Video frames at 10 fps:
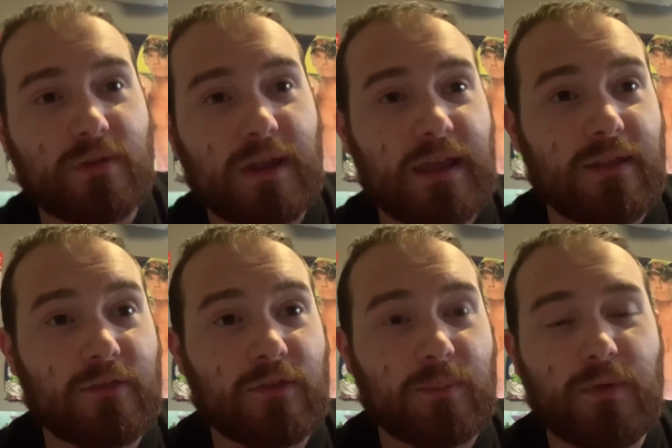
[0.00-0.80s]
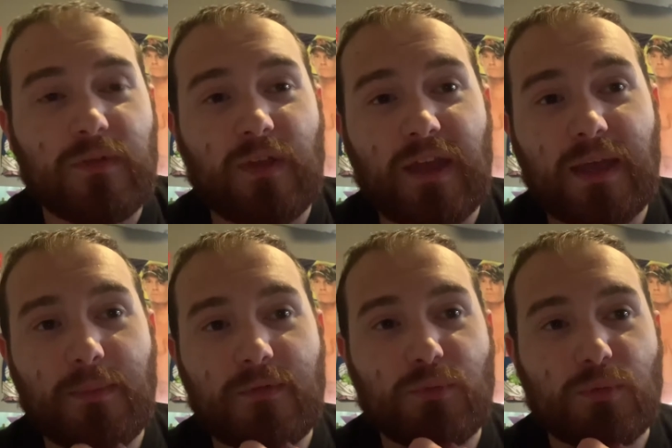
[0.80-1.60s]
and his community
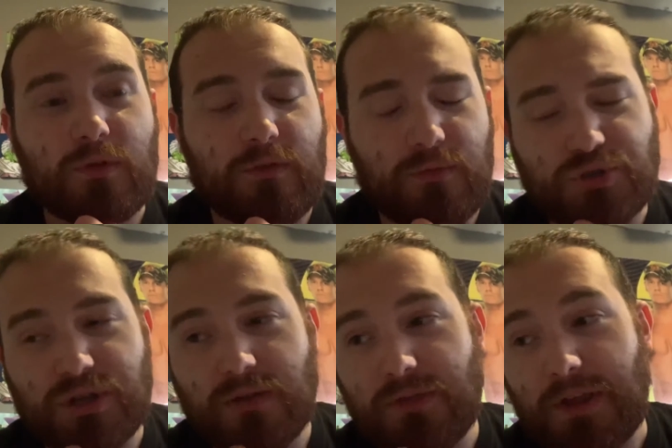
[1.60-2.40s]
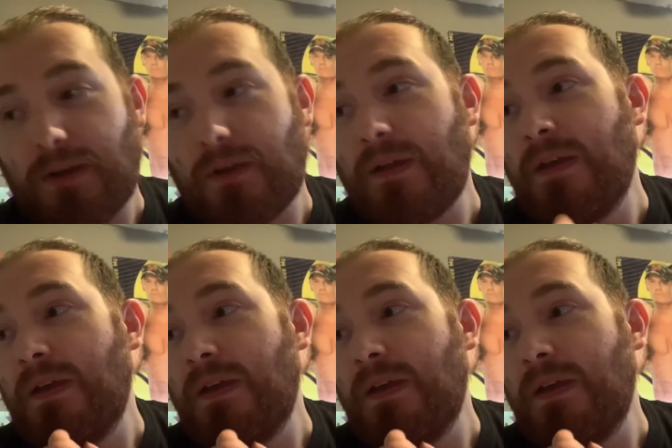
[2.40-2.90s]
tab for his YouTube channel there